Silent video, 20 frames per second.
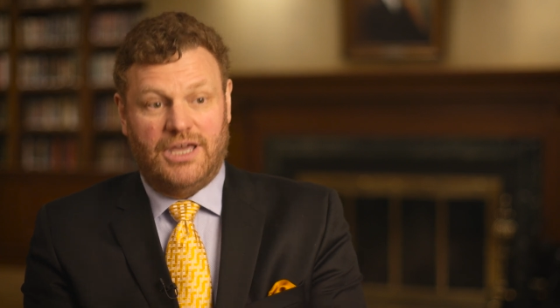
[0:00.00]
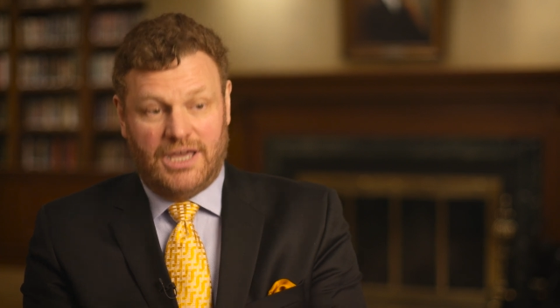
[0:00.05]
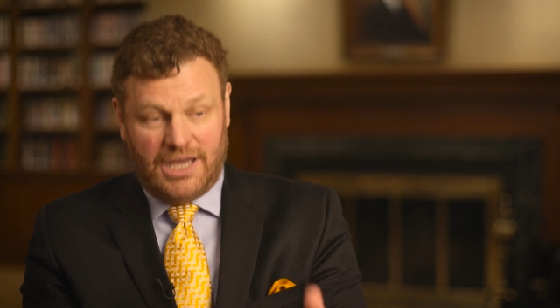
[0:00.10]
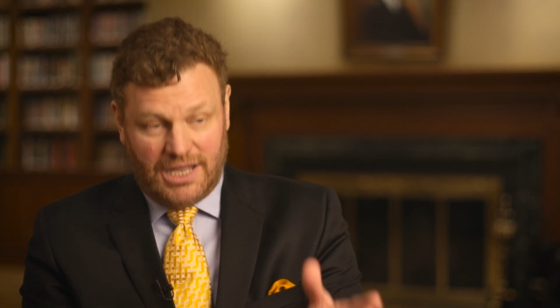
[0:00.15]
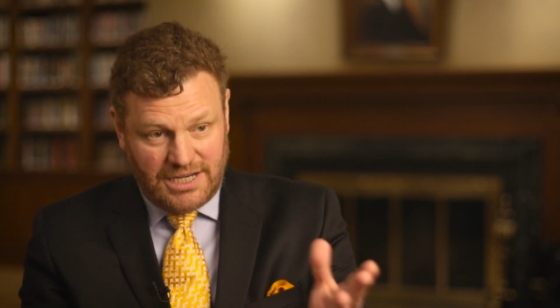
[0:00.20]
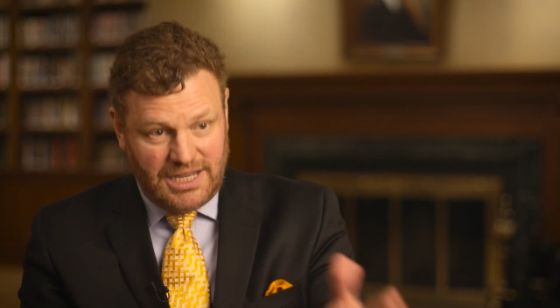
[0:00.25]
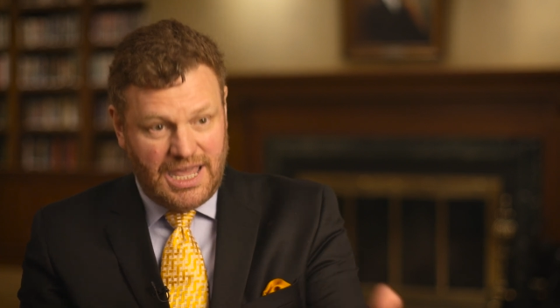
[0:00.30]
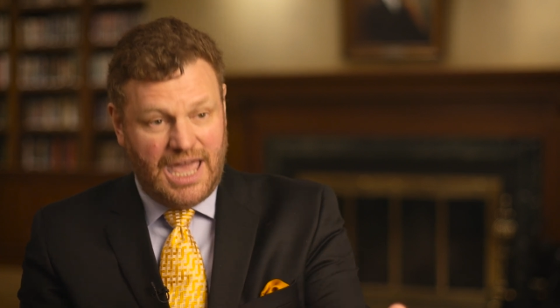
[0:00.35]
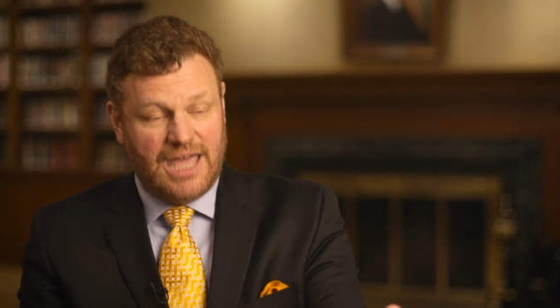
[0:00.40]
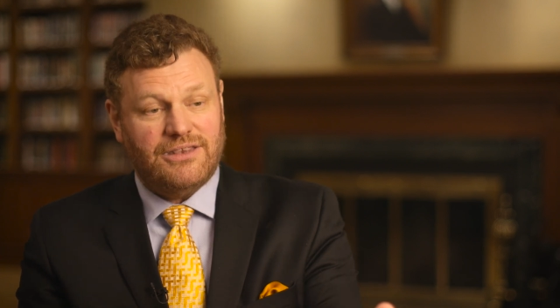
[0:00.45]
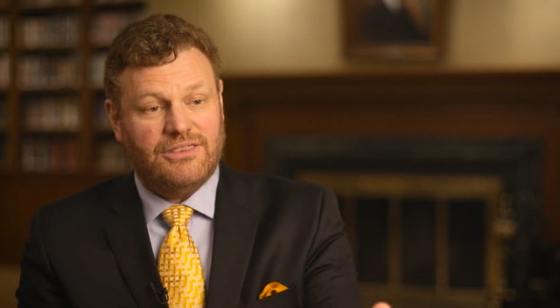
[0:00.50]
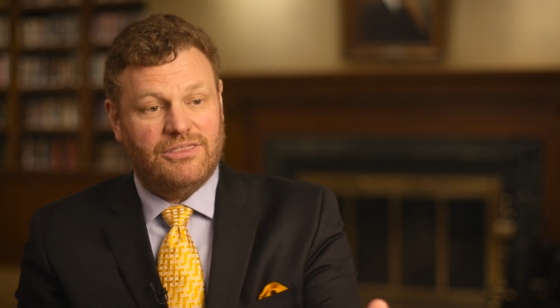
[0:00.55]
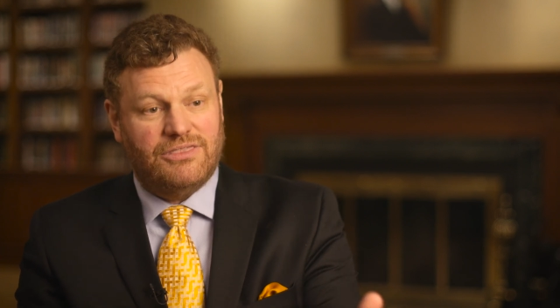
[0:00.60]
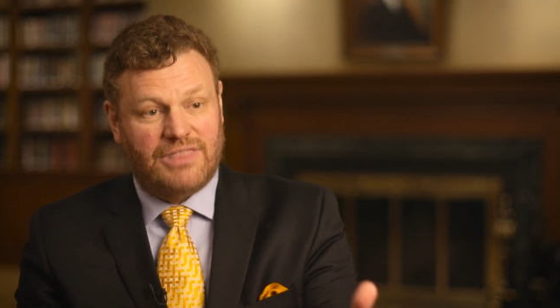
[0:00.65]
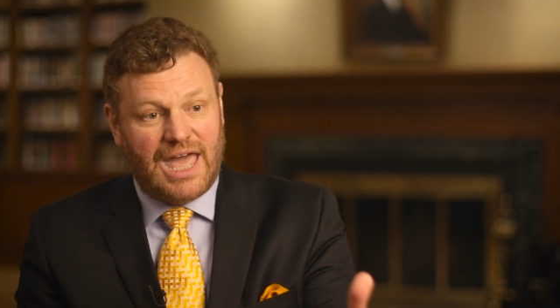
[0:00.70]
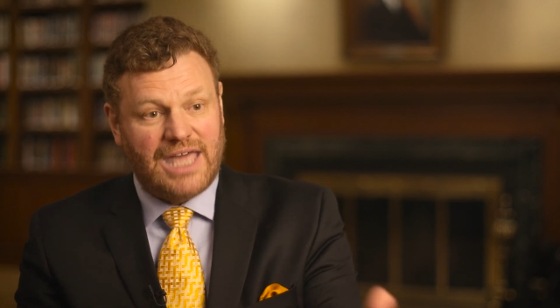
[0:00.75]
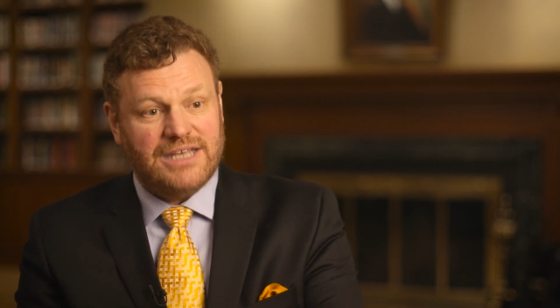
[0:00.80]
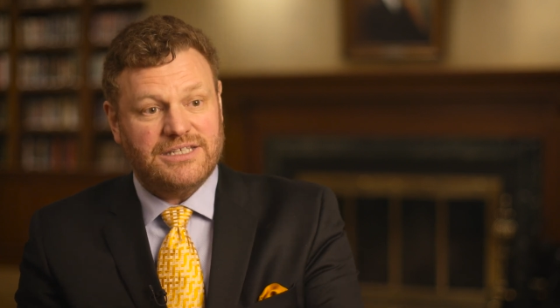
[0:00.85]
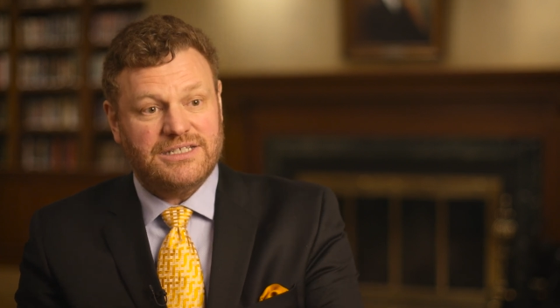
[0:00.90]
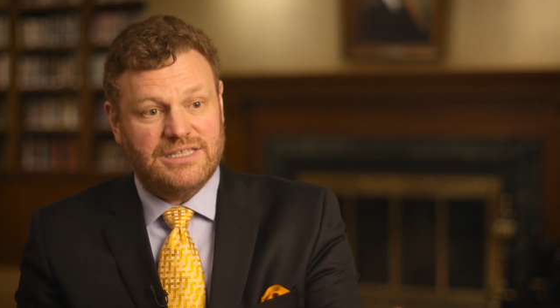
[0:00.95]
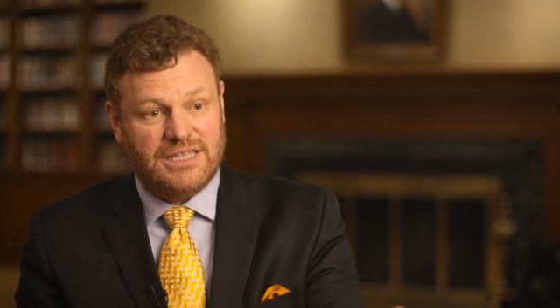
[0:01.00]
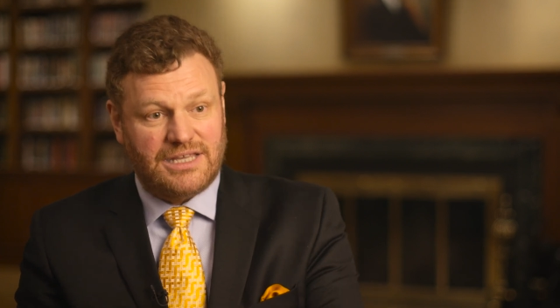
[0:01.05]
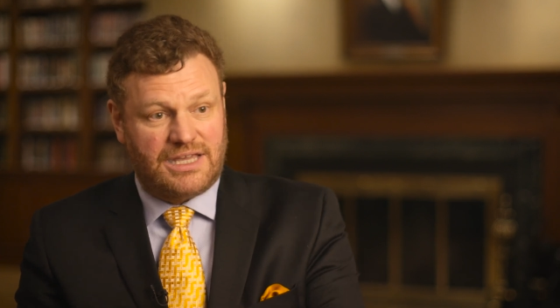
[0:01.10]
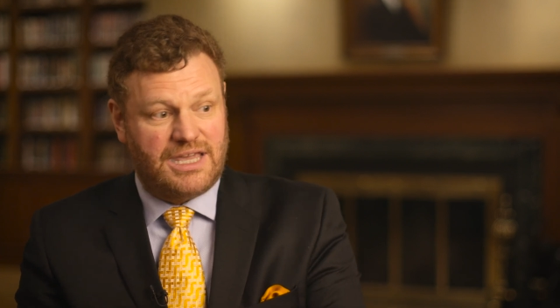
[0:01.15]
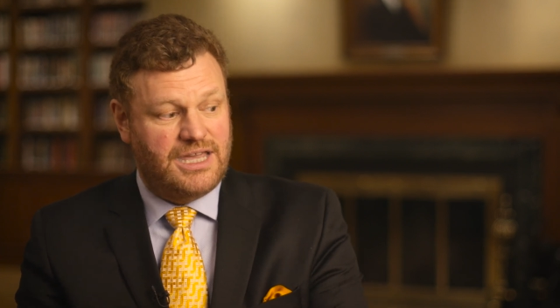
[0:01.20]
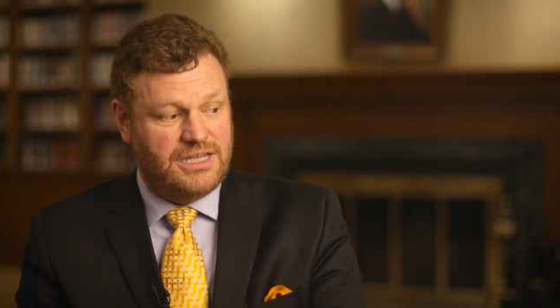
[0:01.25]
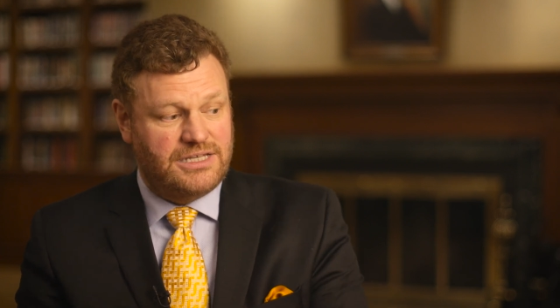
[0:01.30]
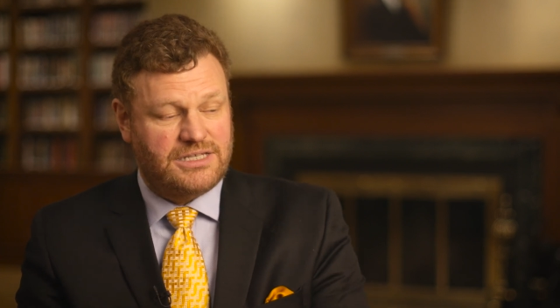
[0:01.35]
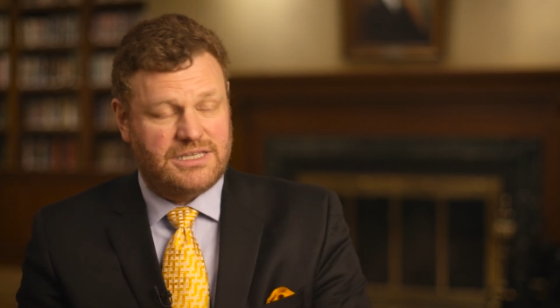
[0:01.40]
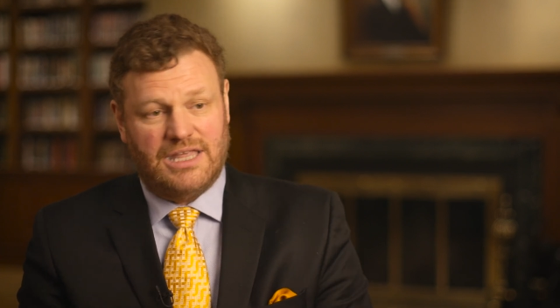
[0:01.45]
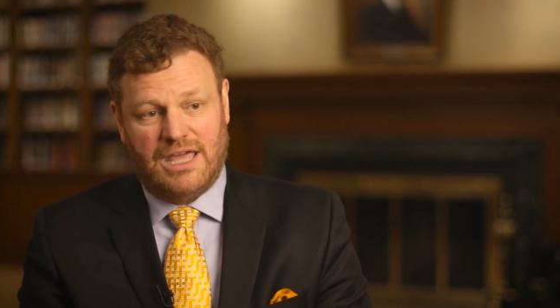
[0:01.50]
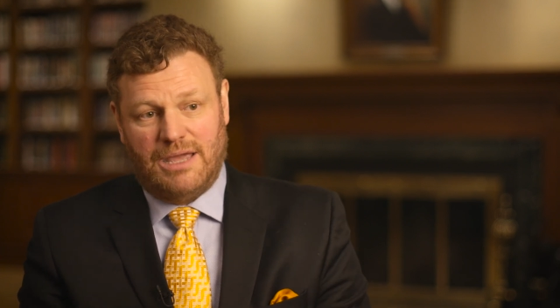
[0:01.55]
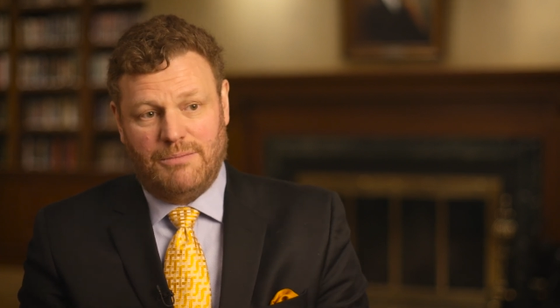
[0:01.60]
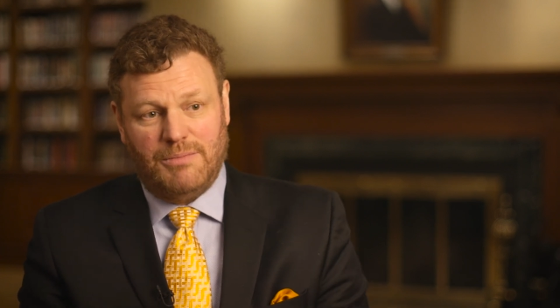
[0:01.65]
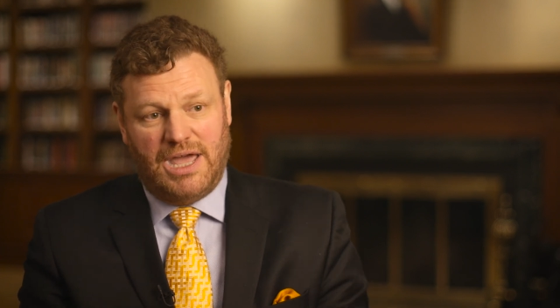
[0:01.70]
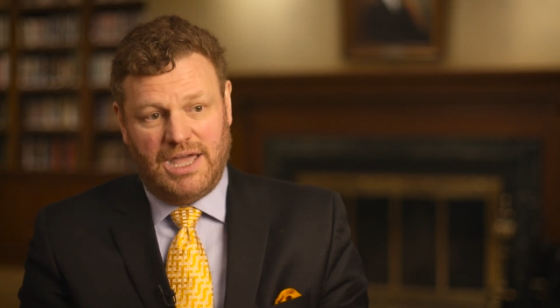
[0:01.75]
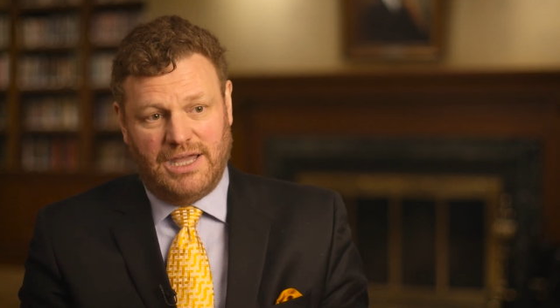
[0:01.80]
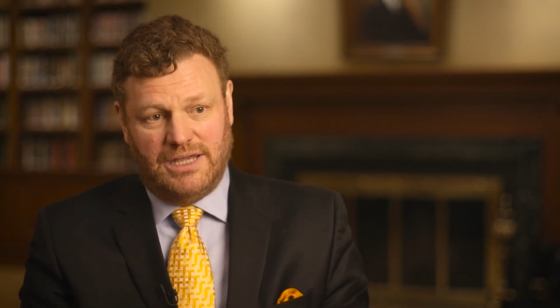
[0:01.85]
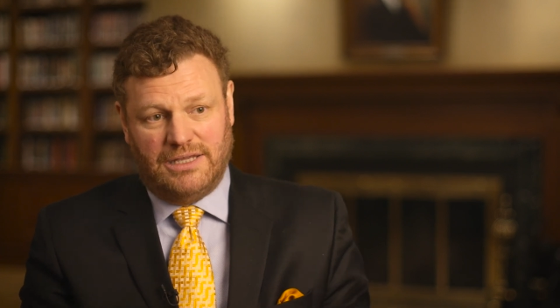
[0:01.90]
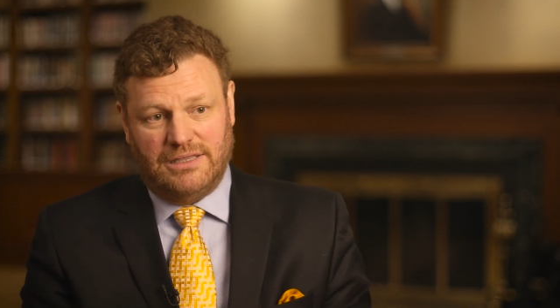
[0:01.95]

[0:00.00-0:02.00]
And yet that's the case they make.